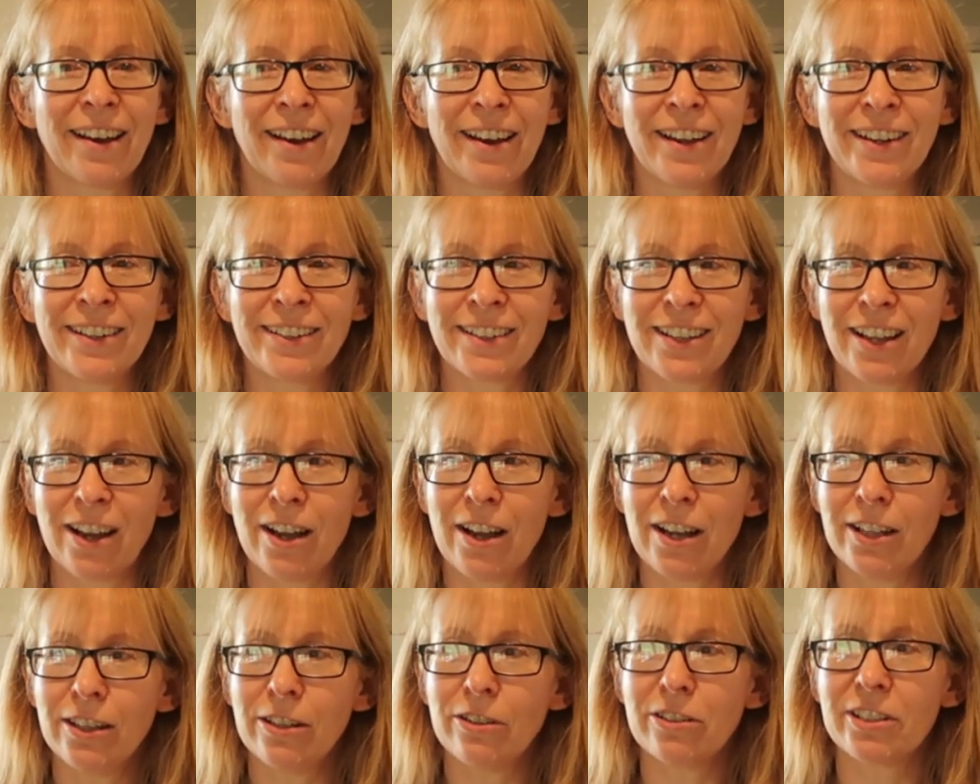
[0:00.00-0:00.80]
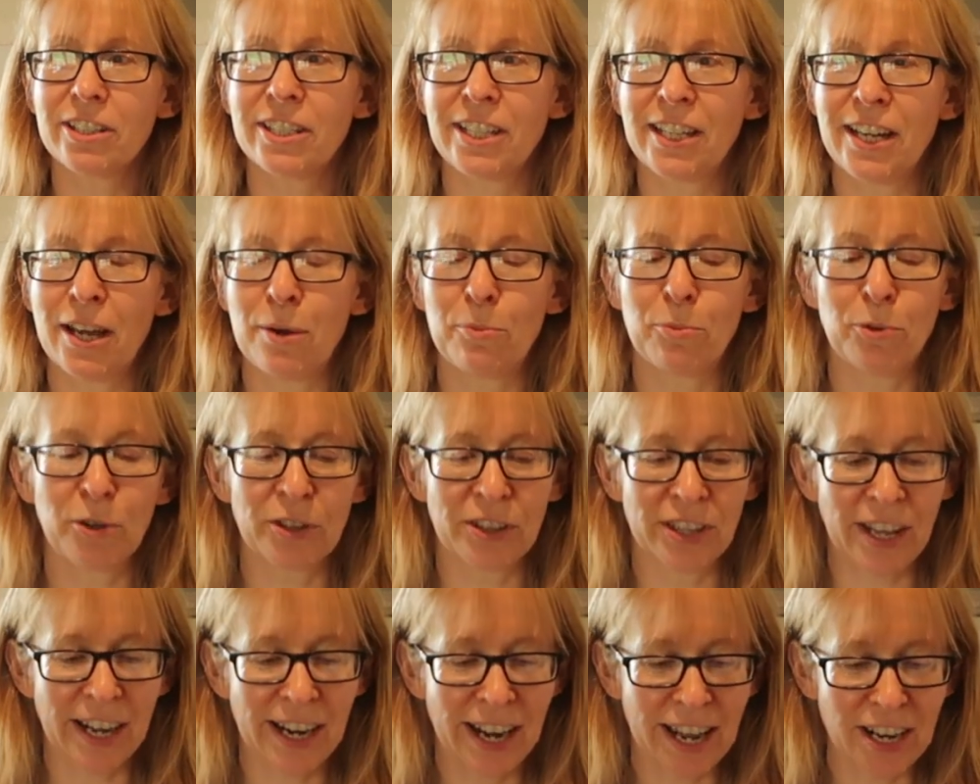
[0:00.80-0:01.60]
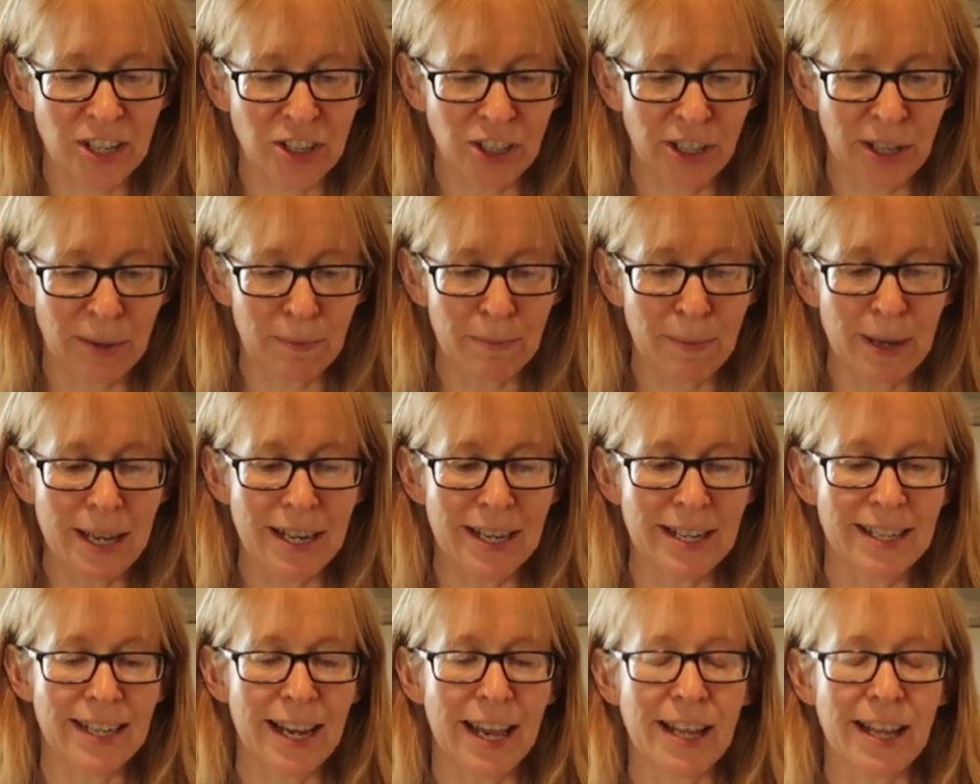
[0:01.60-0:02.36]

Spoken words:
I looked it up what that actually meant,